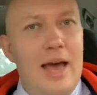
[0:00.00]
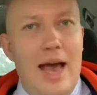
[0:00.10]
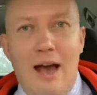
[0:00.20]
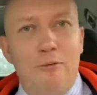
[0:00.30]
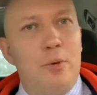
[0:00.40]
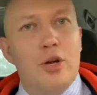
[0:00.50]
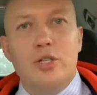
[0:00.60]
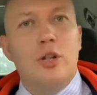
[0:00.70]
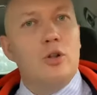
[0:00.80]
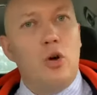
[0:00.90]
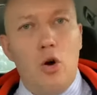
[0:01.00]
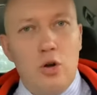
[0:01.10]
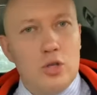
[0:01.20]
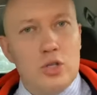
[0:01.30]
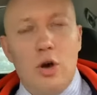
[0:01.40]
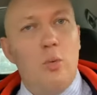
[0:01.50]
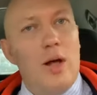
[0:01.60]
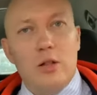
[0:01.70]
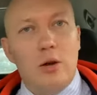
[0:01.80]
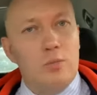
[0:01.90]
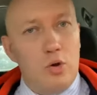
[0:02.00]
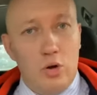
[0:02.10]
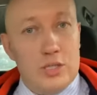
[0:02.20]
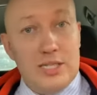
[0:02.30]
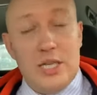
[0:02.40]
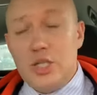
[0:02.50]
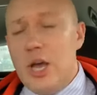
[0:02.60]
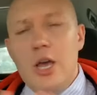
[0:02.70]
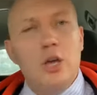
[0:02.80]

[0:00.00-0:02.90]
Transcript: have personal calls or welcome calls, etc.